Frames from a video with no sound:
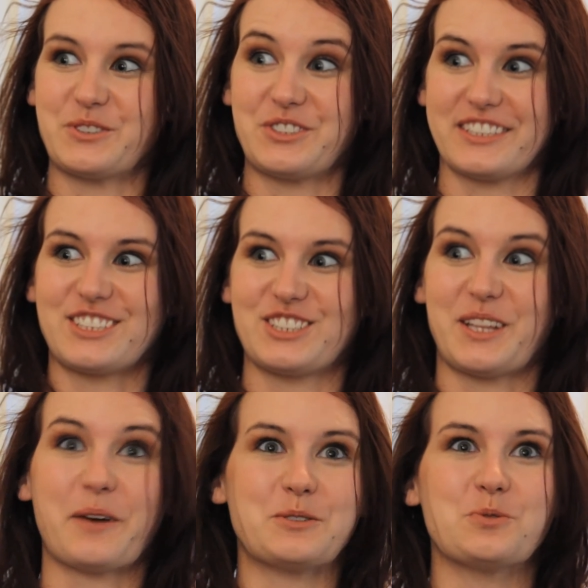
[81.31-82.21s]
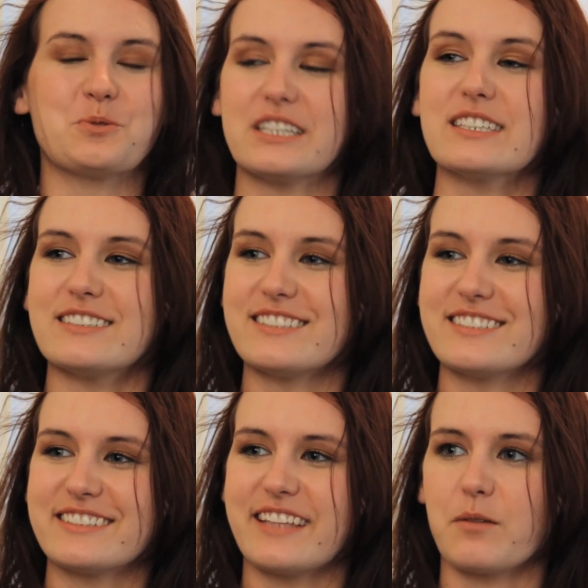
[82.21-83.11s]
It was like that was
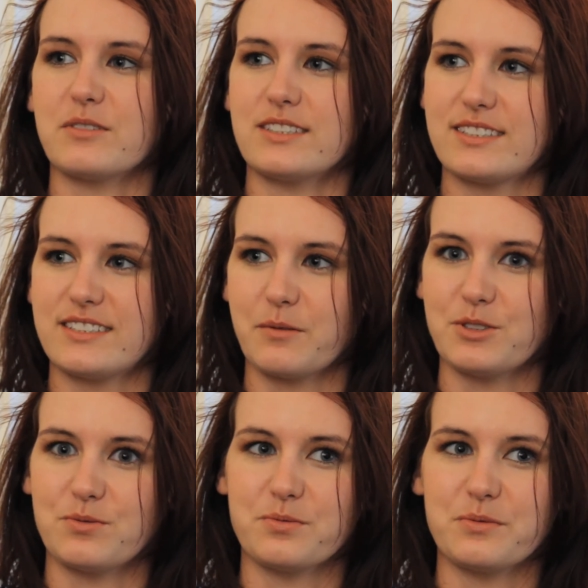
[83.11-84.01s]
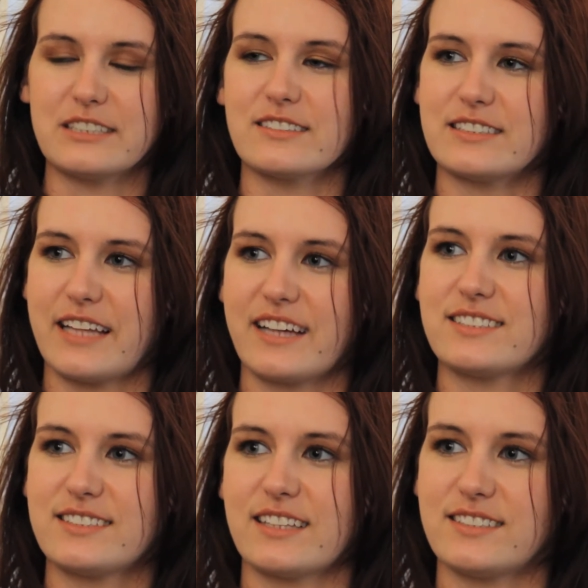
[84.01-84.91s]
real. That was real, and
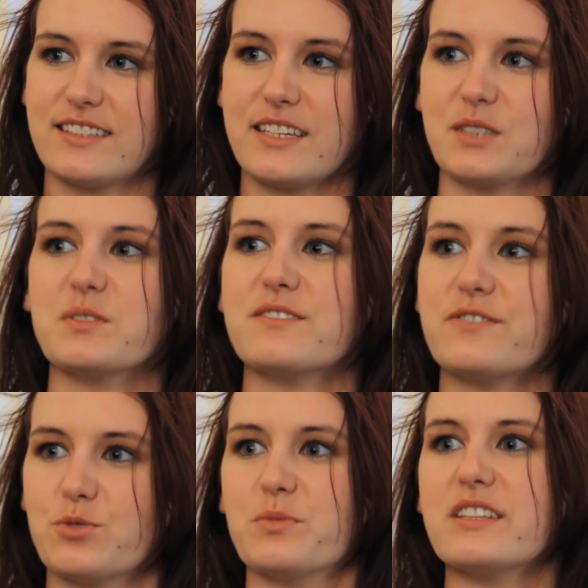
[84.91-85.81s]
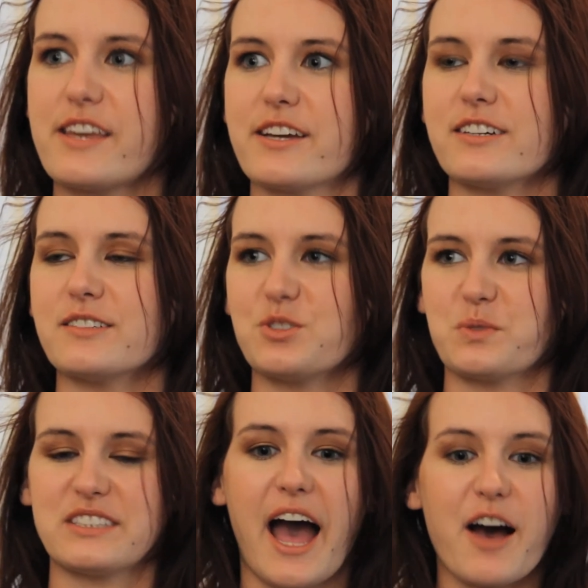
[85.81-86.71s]
that's the thing with film and theater
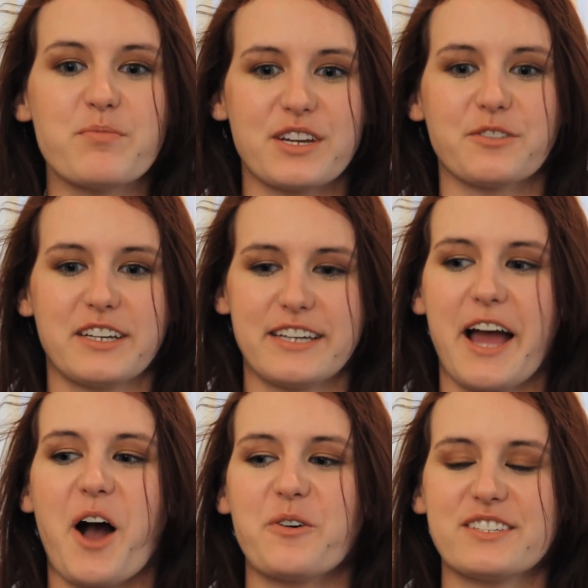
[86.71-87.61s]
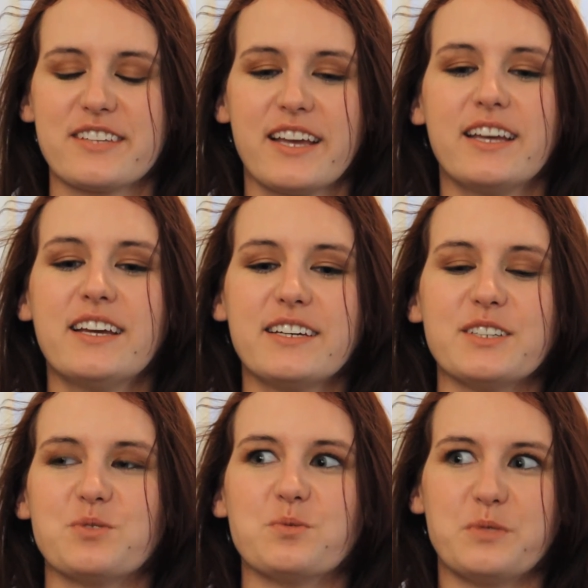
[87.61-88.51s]
is what's happening right now is
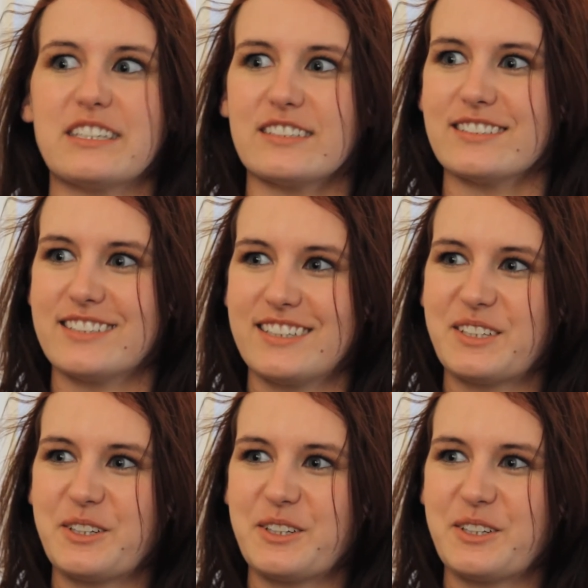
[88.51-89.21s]
it's real.